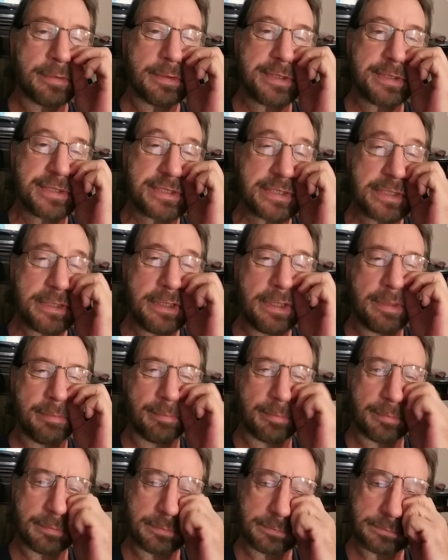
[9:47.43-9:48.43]

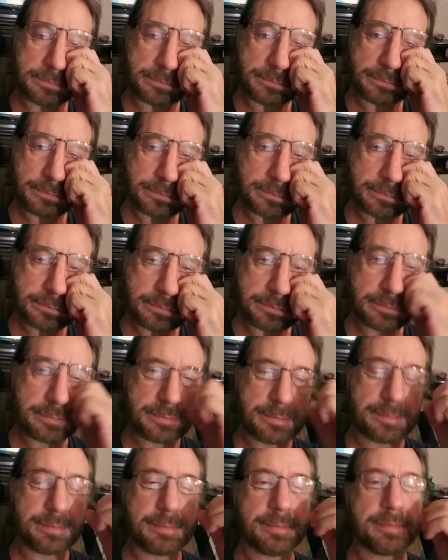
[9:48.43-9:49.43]
Esteem.
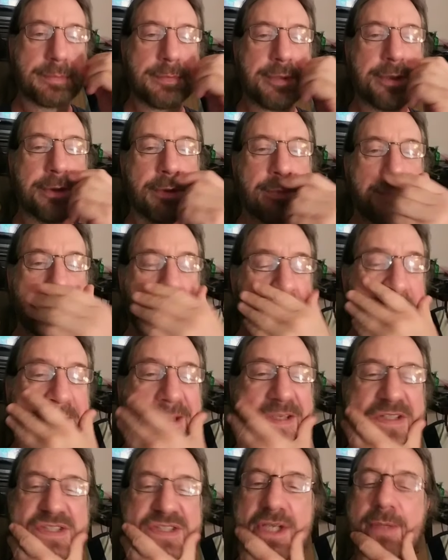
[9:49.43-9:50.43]

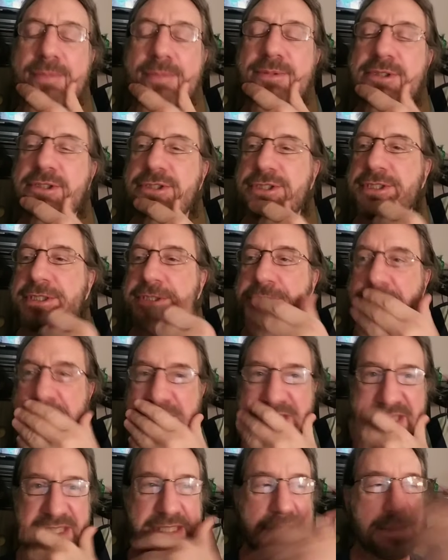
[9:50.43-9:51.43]
Beyond acceptance is
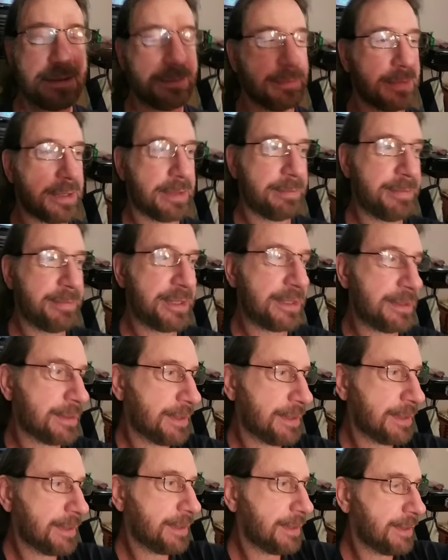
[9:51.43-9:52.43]
esteem. I mean,
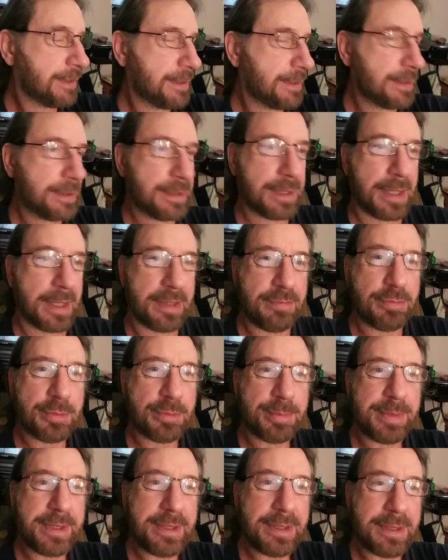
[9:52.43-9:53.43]
a human
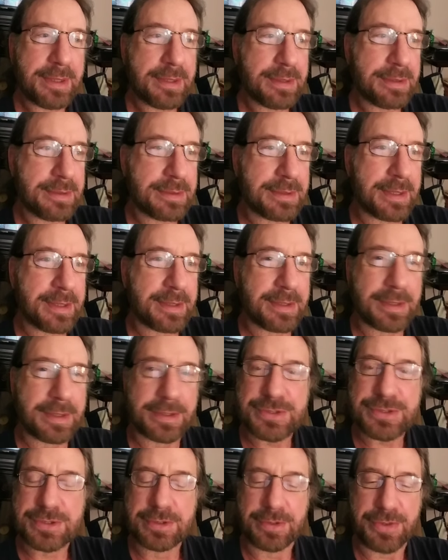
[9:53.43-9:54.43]
being that
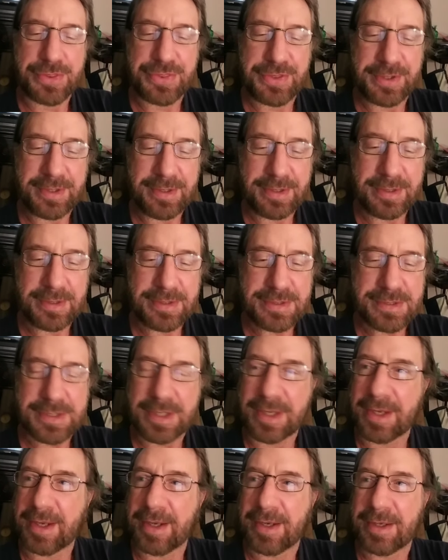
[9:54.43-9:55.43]
does good things
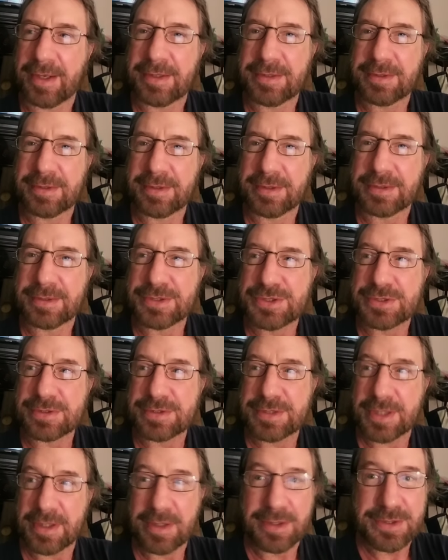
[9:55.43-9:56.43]
and is
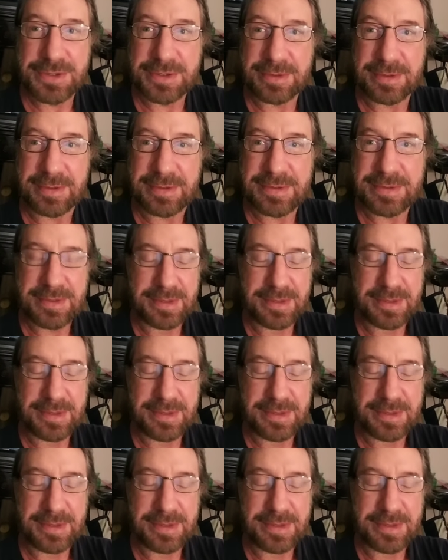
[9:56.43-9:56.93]
intelligent